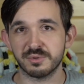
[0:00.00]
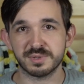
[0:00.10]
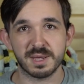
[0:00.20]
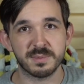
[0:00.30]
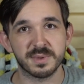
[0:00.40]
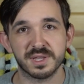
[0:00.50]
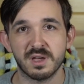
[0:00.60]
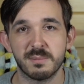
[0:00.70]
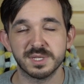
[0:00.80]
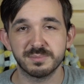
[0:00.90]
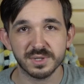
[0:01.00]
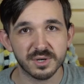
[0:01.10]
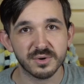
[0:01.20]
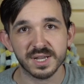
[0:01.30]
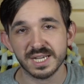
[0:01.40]
type them in the comments
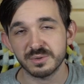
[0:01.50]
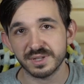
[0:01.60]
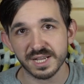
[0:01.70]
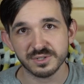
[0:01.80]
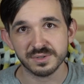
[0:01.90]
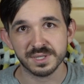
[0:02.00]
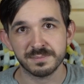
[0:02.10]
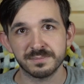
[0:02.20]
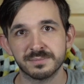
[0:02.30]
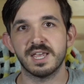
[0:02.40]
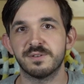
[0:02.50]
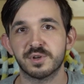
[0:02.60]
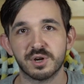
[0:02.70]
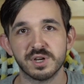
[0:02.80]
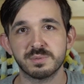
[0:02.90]
below and I will answer them. And if
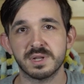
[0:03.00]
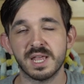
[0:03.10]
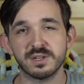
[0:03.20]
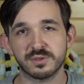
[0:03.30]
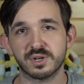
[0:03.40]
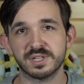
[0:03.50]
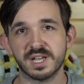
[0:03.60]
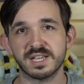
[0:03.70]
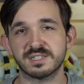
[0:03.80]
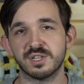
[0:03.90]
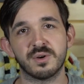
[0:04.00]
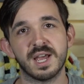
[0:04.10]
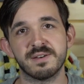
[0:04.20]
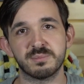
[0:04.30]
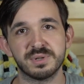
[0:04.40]
you're curious about any other class, I
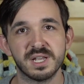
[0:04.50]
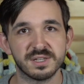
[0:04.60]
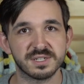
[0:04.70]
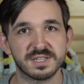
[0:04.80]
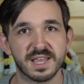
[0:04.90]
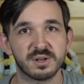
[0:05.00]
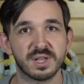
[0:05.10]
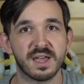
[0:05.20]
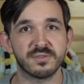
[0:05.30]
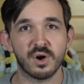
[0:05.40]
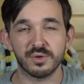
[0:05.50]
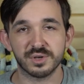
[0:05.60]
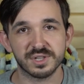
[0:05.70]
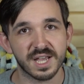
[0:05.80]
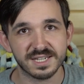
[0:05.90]
have a playlist that'll have all the
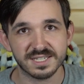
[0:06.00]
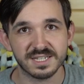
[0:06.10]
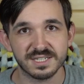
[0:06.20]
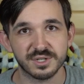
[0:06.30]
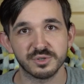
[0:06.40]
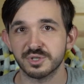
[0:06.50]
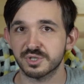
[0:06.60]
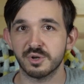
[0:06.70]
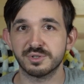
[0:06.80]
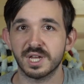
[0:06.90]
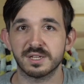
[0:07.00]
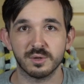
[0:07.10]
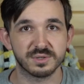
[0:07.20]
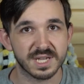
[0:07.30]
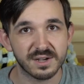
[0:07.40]
classes, so just go check
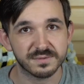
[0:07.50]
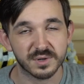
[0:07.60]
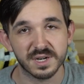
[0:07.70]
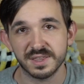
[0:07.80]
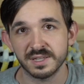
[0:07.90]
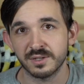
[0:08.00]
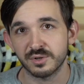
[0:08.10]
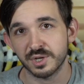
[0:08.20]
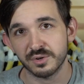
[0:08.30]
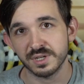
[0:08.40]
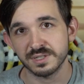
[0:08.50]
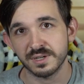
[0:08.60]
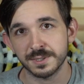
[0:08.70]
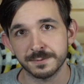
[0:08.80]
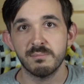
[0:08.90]
those out for anything that you're curious
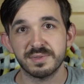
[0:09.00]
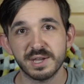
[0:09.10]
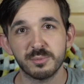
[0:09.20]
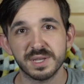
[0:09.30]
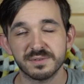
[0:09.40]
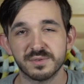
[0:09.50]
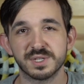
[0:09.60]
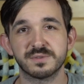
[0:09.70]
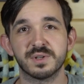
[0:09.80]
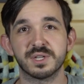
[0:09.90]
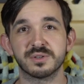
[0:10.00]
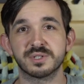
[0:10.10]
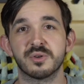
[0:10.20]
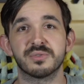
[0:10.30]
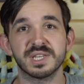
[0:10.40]
on. But that will be it for this video.
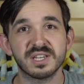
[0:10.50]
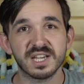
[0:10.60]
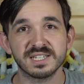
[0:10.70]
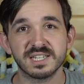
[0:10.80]
So thank you guys